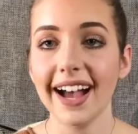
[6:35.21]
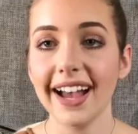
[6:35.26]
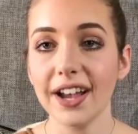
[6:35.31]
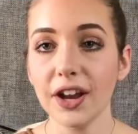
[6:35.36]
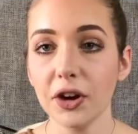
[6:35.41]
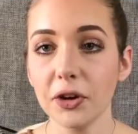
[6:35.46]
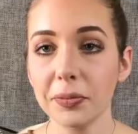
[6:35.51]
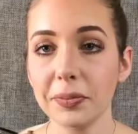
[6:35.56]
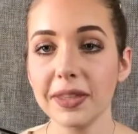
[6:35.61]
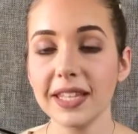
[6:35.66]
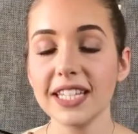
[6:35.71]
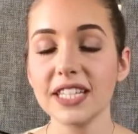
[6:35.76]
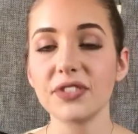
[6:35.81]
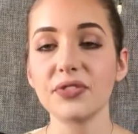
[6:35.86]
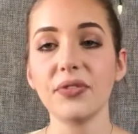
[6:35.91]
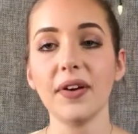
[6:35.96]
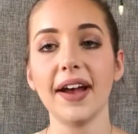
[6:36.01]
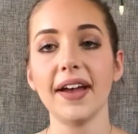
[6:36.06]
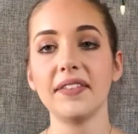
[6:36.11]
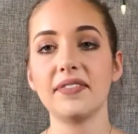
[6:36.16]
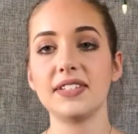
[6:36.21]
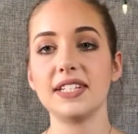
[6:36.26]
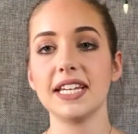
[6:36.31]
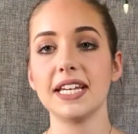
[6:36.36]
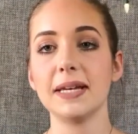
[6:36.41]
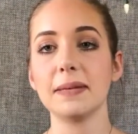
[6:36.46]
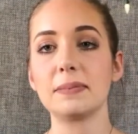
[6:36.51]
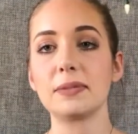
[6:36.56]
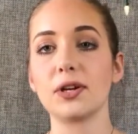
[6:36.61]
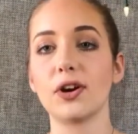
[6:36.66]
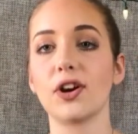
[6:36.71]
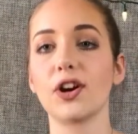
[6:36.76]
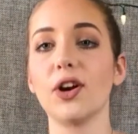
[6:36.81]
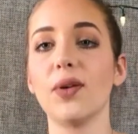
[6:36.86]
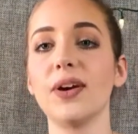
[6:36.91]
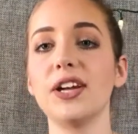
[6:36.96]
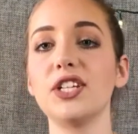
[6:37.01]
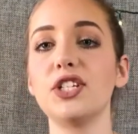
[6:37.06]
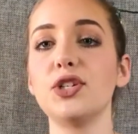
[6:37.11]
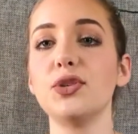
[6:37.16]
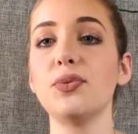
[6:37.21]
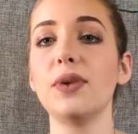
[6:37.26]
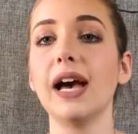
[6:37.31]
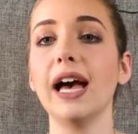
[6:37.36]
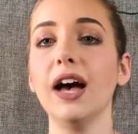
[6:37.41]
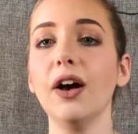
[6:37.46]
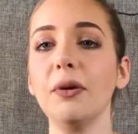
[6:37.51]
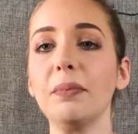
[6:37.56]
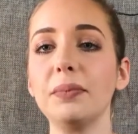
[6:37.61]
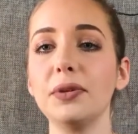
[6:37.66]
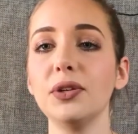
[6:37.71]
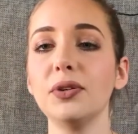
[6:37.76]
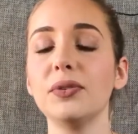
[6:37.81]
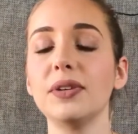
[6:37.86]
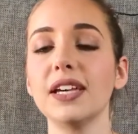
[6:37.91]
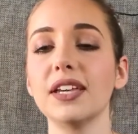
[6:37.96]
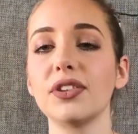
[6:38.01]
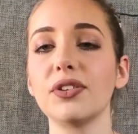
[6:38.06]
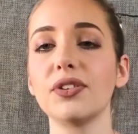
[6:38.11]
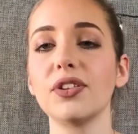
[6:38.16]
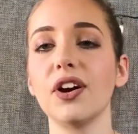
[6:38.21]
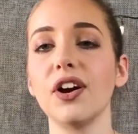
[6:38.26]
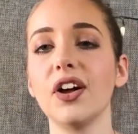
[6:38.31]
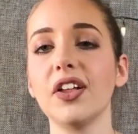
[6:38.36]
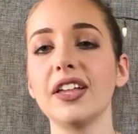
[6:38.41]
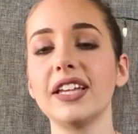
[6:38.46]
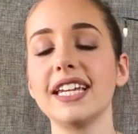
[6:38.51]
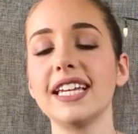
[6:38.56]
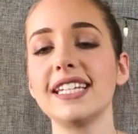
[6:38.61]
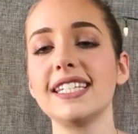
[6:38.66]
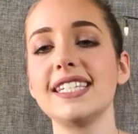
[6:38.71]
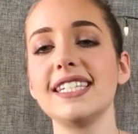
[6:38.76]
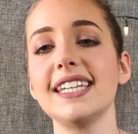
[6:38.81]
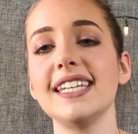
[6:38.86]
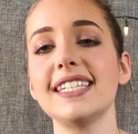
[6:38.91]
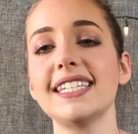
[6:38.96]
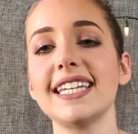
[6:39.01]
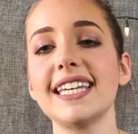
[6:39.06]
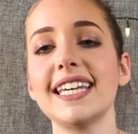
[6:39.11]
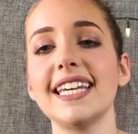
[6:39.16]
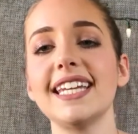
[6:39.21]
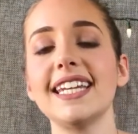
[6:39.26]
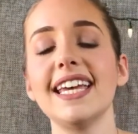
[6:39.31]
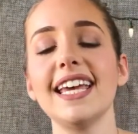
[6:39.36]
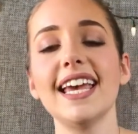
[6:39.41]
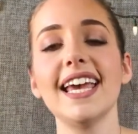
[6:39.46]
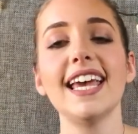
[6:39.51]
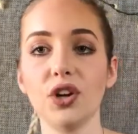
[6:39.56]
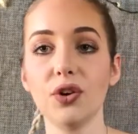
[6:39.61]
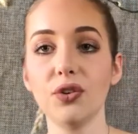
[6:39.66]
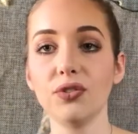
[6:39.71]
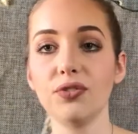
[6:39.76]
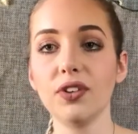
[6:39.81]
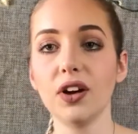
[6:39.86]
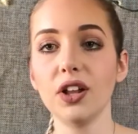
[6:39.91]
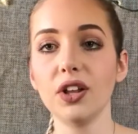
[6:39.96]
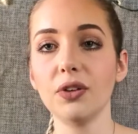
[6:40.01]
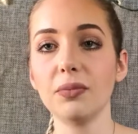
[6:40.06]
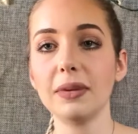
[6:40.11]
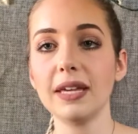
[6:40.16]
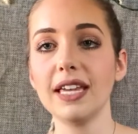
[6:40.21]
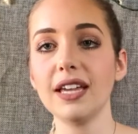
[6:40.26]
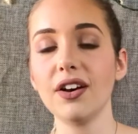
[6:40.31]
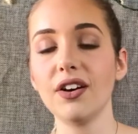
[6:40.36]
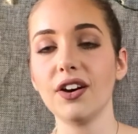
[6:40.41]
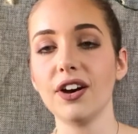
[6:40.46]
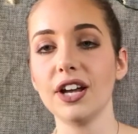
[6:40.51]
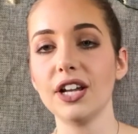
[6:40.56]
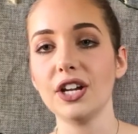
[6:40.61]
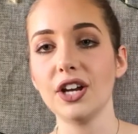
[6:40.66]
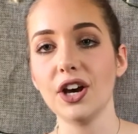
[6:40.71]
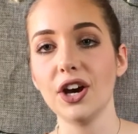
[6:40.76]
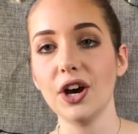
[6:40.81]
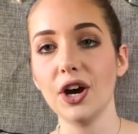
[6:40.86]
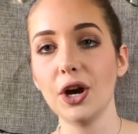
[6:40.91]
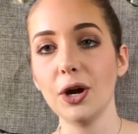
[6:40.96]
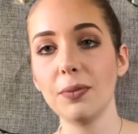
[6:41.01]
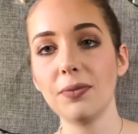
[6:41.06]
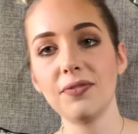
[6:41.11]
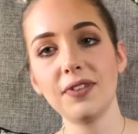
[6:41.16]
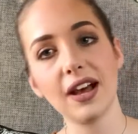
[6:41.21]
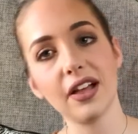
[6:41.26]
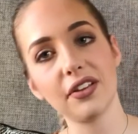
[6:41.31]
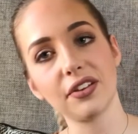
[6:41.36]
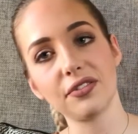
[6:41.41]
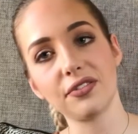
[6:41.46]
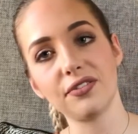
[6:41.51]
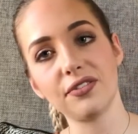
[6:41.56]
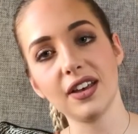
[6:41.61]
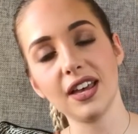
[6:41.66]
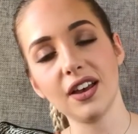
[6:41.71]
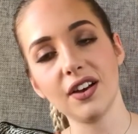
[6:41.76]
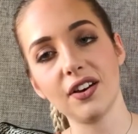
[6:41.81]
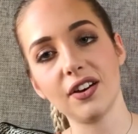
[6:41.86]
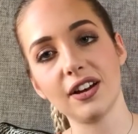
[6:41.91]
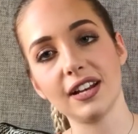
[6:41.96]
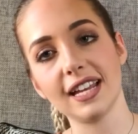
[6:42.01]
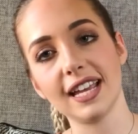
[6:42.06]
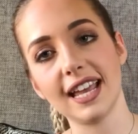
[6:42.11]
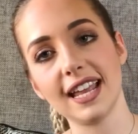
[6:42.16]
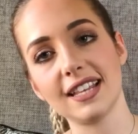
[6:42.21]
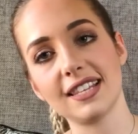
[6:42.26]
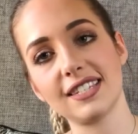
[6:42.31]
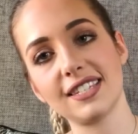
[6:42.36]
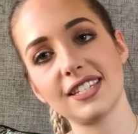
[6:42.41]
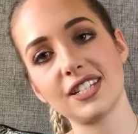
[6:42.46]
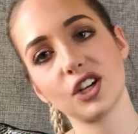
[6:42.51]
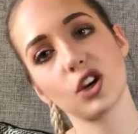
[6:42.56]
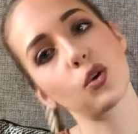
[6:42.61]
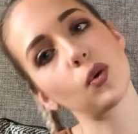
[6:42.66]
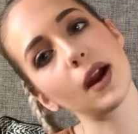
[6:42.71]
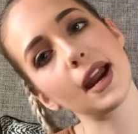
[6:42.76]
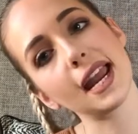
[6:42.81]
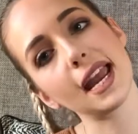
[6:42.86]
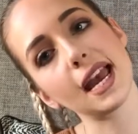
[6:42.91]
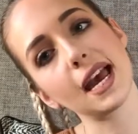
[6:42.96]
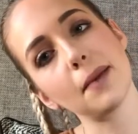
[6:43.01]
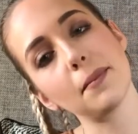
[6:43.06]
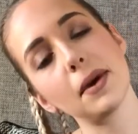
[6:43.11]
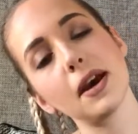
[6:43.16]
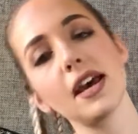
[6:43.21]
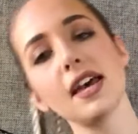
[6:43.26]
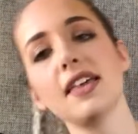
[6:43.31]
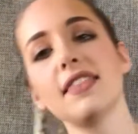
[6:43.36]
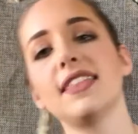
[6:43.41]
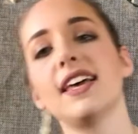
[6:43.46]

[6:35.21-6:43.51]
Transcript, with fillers: I hope these five tips are going to help you get through the holiday season. Go follow me on Hope Falen Fit on Instagram.